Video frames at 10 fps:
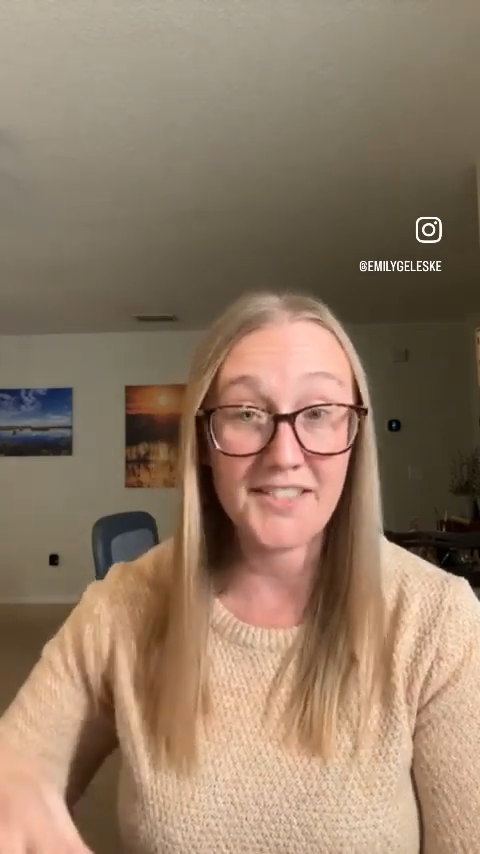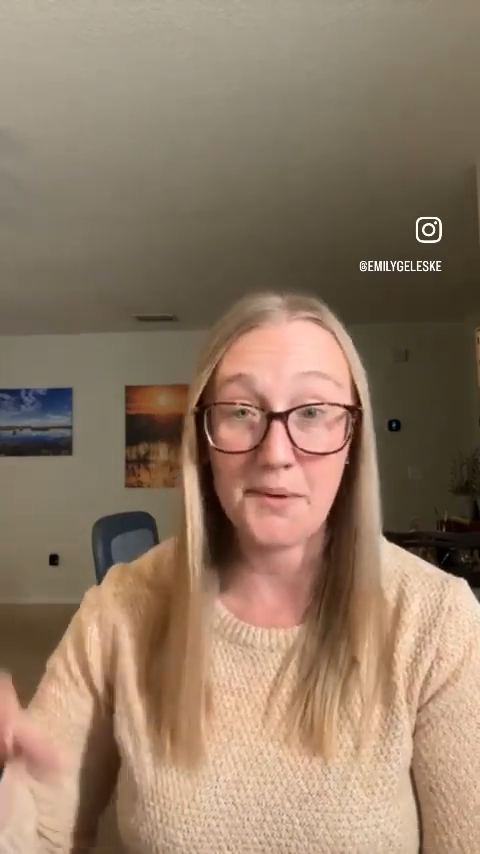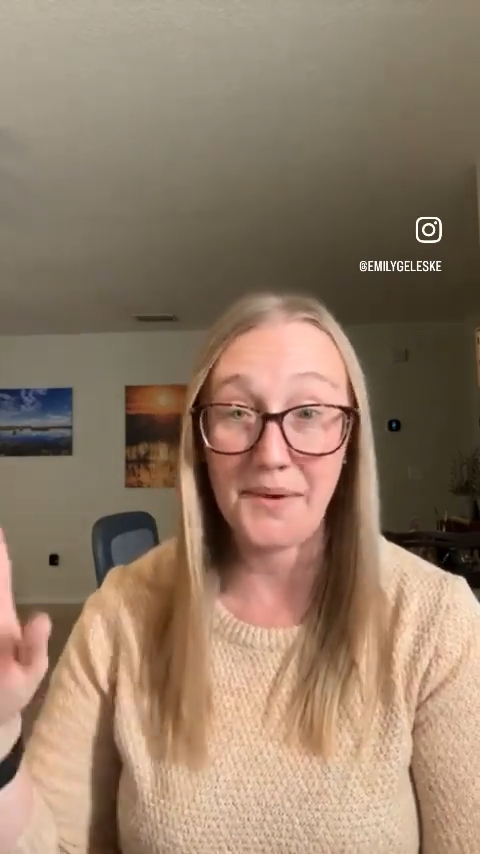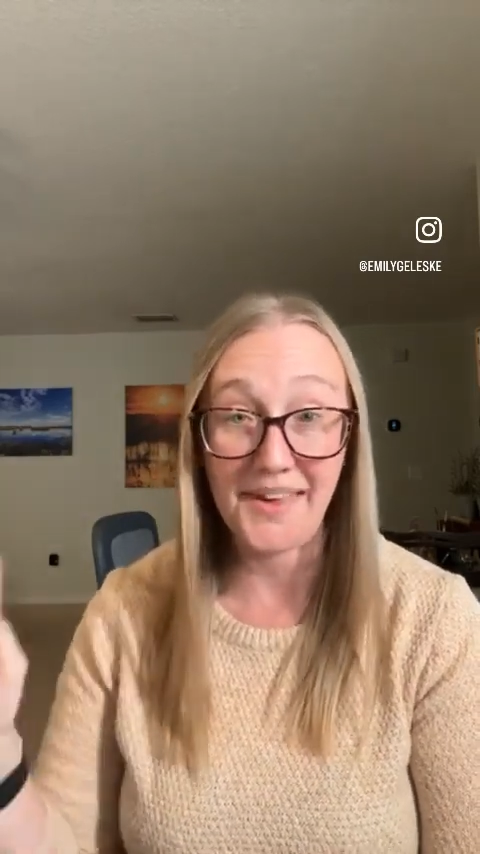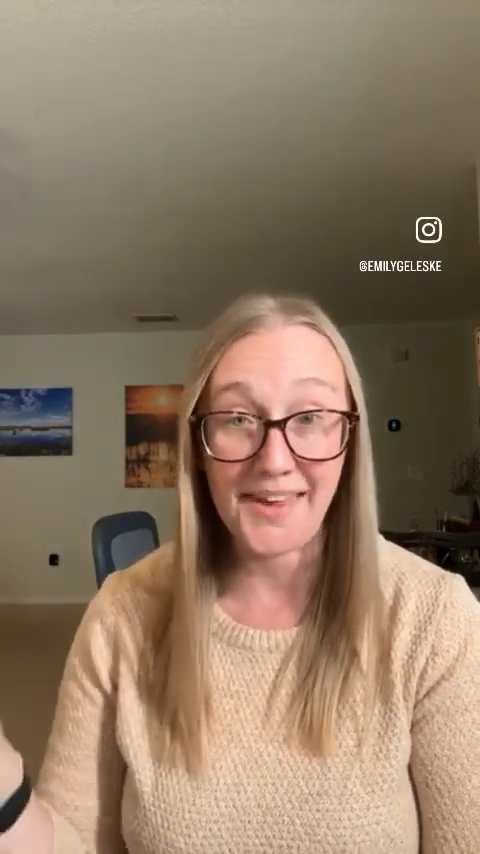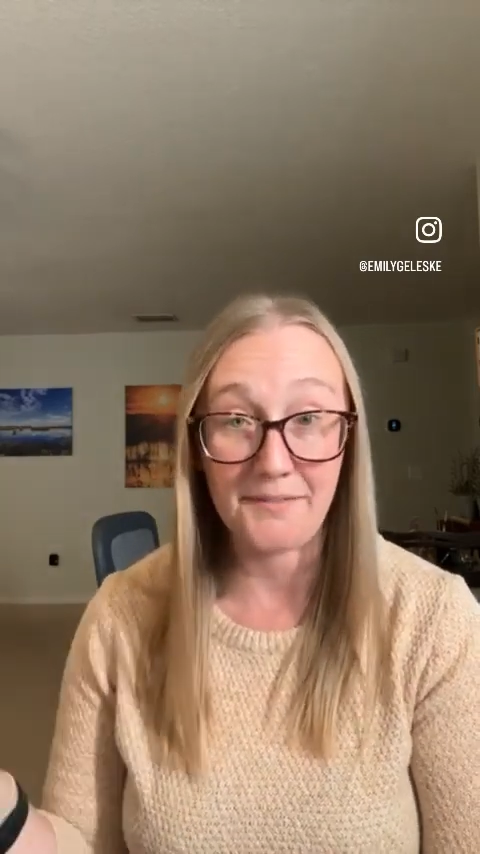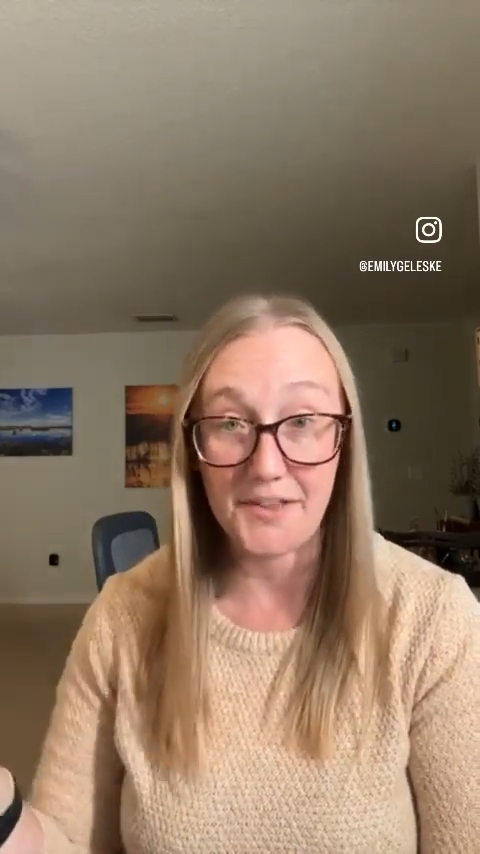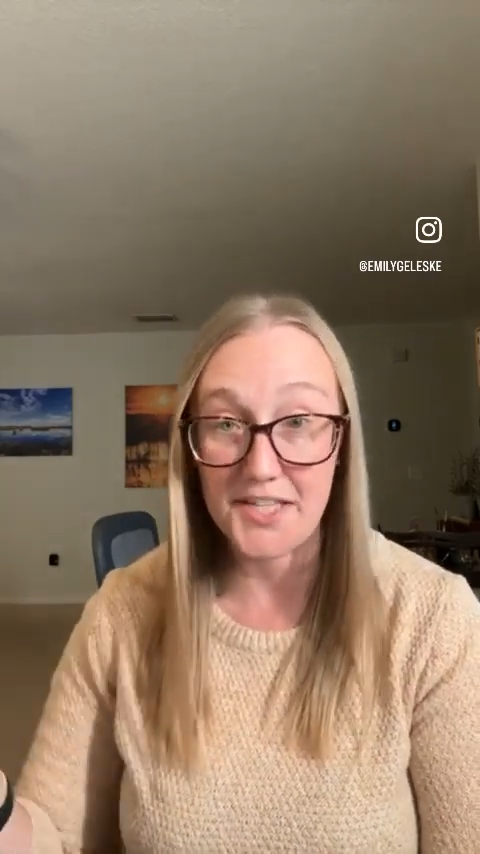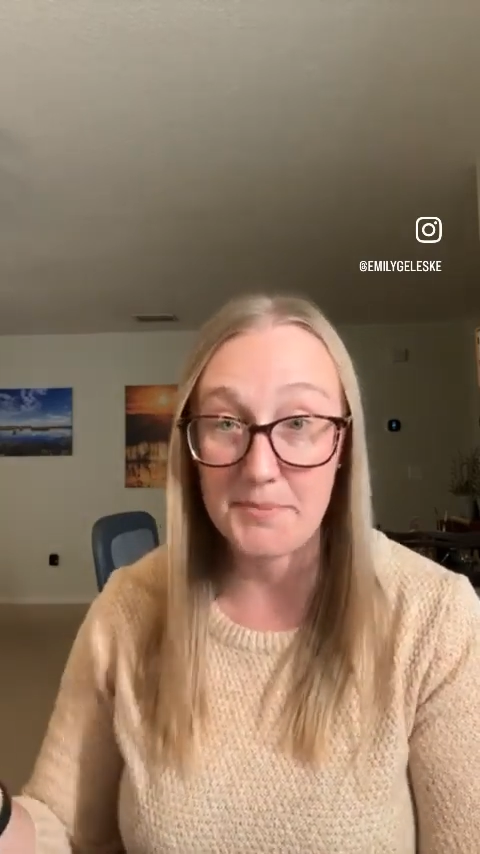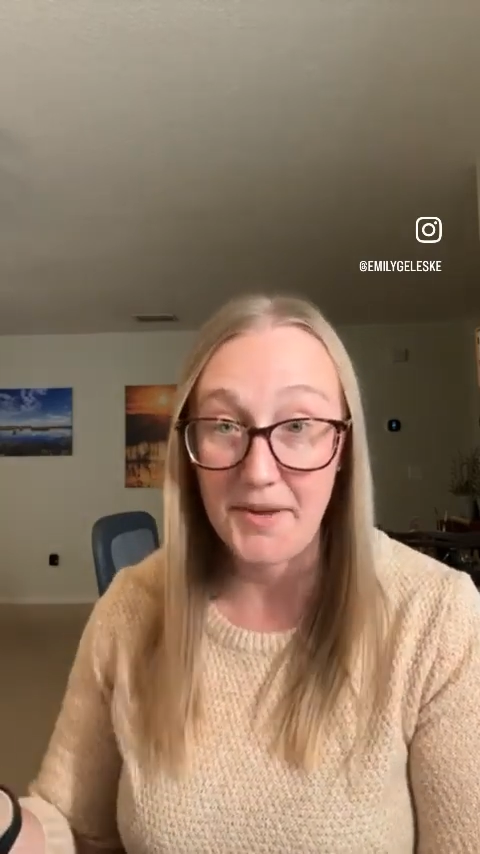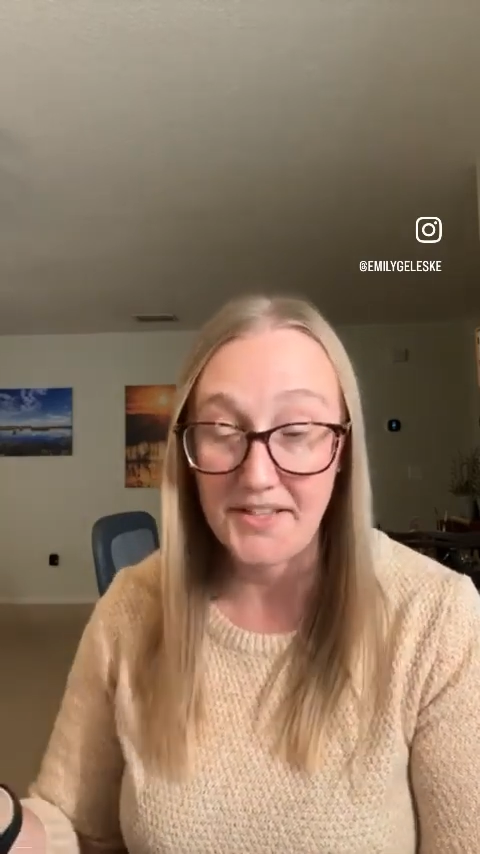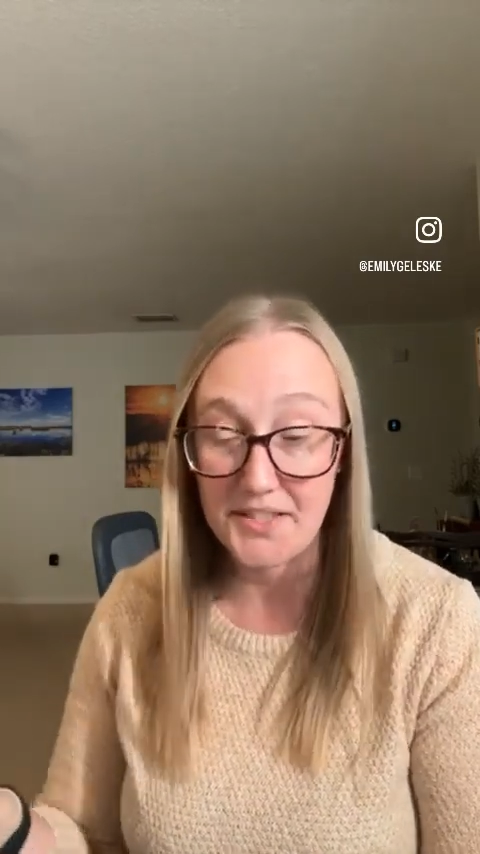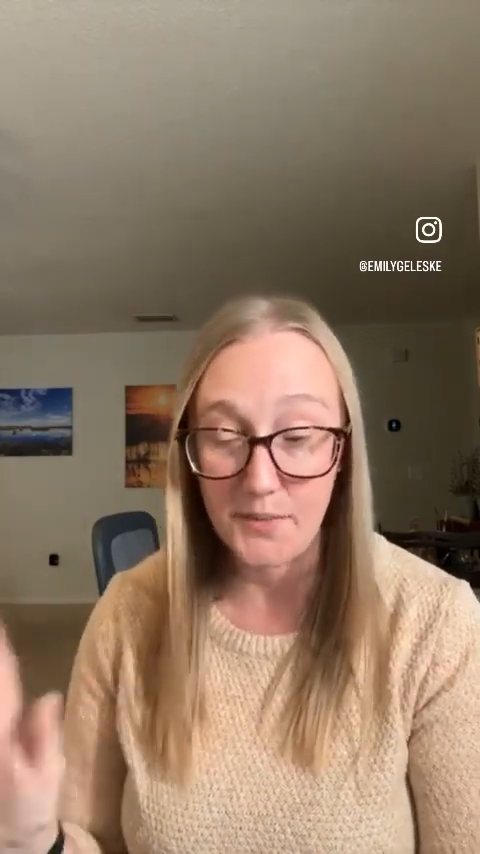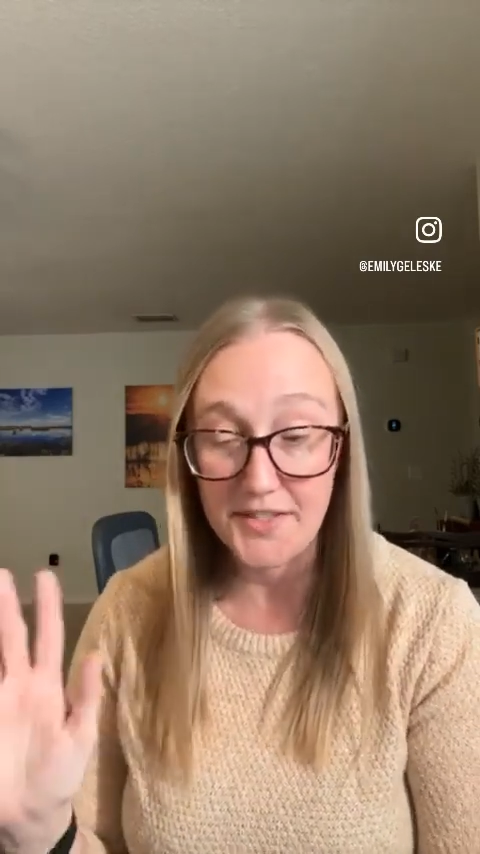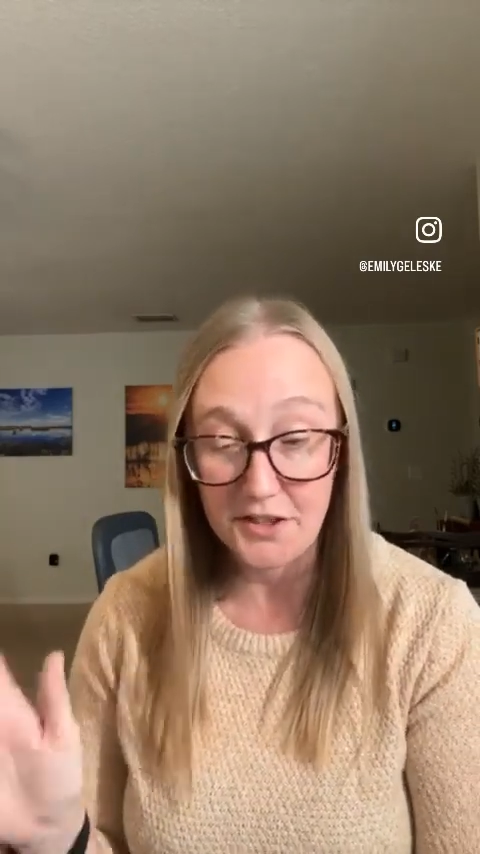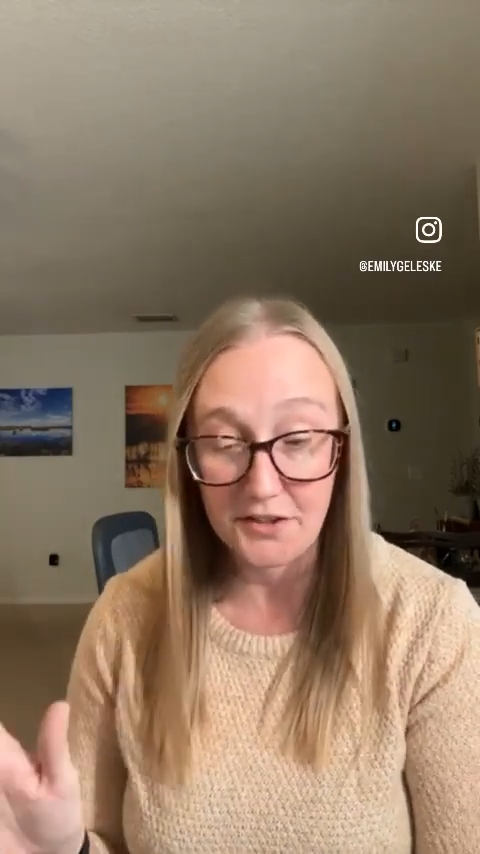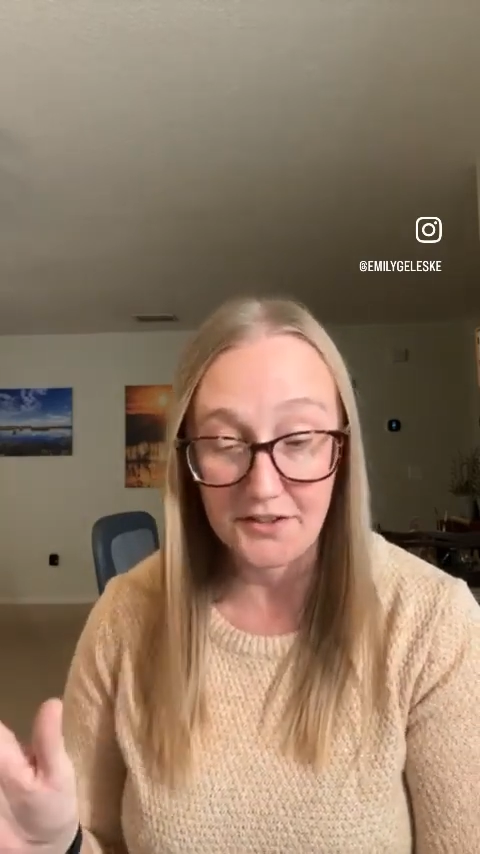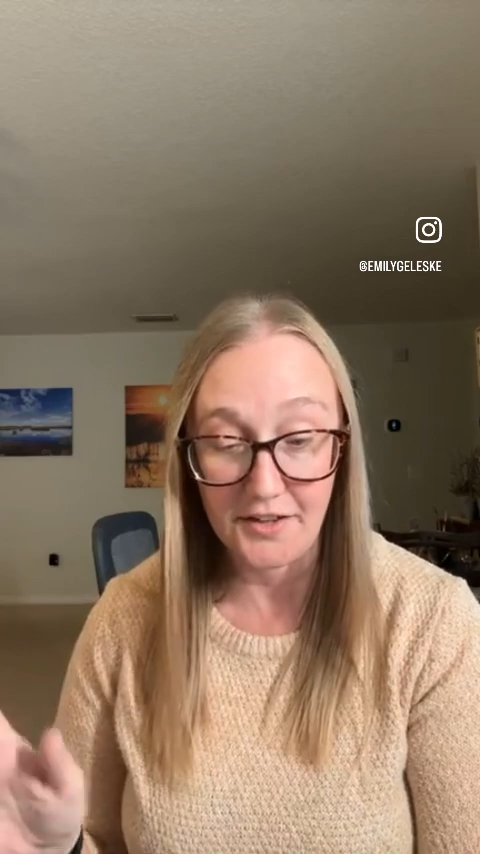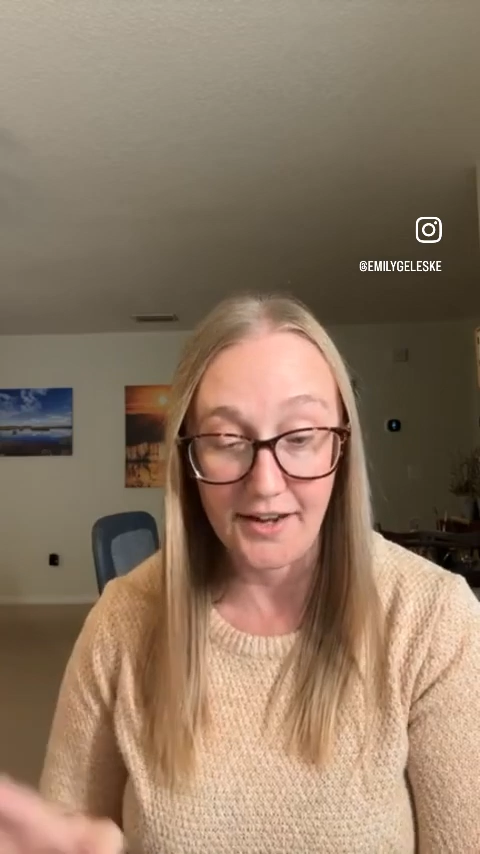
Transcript: so I can't really speak to winter.